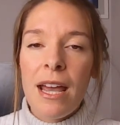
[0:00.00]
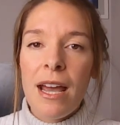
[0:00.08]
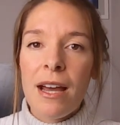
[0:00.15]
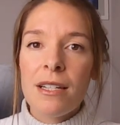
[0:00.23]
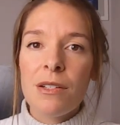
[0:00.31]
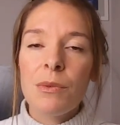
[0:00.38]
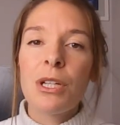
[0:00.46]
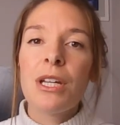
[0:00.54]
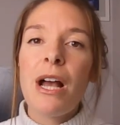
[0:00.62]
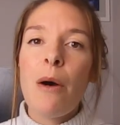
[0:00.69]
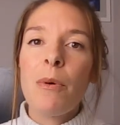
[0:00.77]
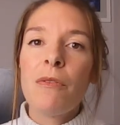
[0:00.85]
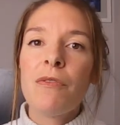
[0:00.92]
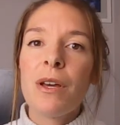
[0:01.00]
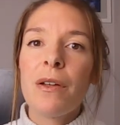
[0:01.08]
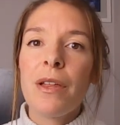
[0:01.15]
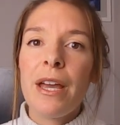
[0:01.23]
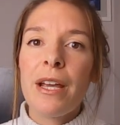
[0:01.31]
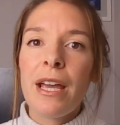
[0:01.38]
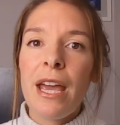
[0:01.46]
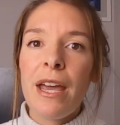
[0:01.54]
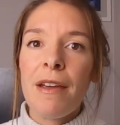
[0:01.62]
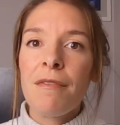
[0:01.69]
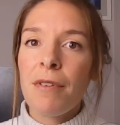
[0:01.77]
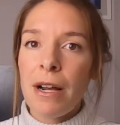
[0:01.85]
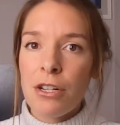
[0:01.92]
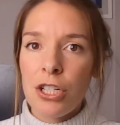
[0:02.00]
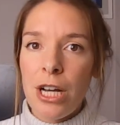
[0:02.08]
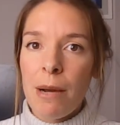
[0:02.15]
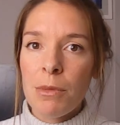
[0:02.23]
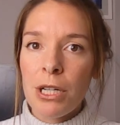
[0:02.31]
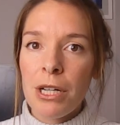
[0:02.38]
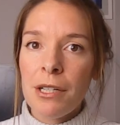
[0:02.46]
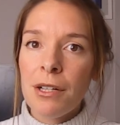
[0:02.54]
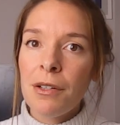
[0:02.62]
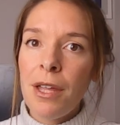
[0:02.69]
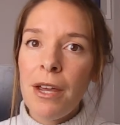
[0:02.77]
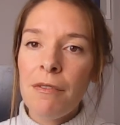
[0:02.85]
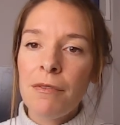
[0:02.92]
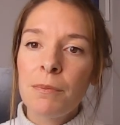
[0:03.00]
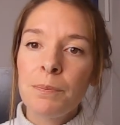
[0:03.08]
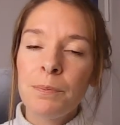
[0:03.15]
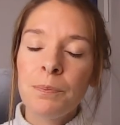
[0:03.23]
and to really help it feel like a fresh chapter in your life.